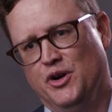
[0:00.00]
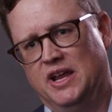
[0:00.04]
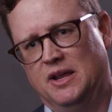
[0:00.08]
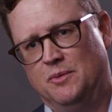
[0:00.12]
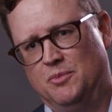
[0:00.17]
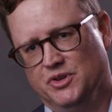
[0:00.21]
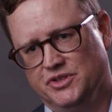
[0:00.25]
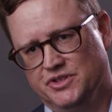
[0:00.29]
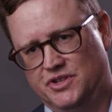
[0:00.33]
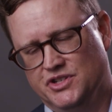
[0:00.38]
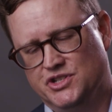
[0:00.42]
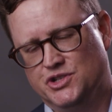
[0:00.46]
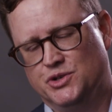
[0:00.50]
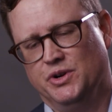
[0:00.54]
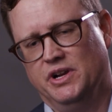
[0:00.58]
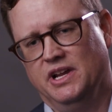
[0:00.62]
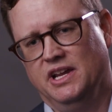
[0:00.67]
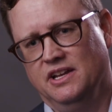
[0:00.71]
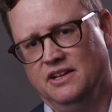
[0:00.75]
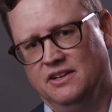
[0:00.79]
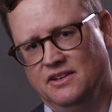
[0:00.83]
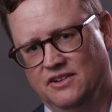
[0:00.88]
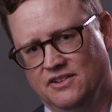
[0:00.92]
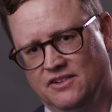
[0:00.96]
able to
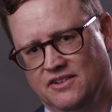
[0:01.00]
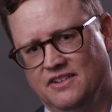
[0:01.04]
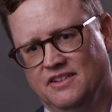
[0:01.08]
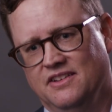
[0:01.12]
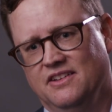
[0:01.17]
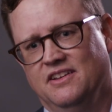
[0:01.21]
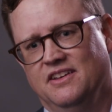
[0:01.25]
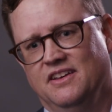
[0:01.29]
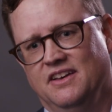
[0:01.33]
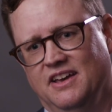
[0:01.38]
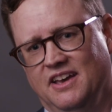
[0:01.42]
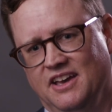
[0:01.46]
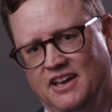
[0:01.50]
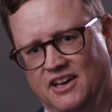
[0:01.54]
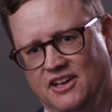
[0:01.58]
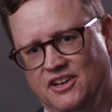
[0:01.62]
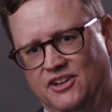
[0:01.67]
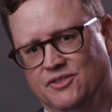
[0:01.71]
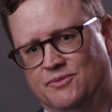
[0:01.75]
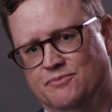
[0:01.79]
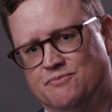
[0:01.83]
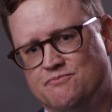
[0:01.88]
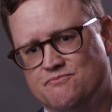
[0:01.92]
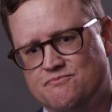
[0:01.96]
train
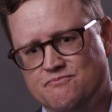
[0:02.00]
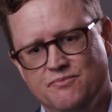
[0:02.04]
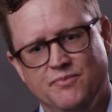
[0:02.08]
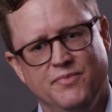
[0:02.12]
and